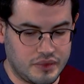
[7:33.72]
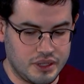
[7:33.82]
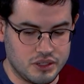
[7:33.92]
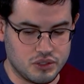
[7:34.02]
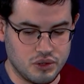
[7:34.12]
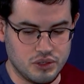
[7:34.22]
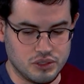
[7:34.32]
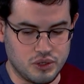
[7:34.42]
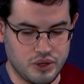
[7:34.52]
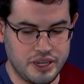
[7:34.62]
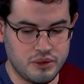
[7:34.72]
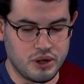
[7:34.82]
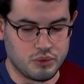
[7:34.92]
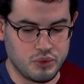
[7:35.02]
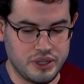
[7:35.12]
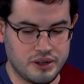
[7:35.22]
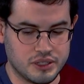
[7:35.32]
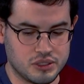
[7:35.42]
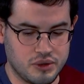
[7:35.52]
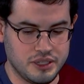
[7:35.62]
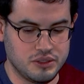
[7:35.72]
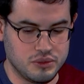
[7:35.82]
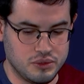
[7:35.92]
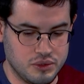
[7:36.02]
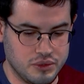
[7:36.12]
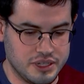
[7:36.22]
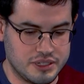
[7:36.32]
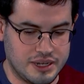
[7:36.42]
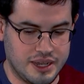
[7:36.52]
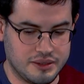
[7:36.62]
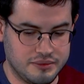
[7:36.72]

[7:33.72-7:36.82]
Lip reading: So here what we are trying to do is, like,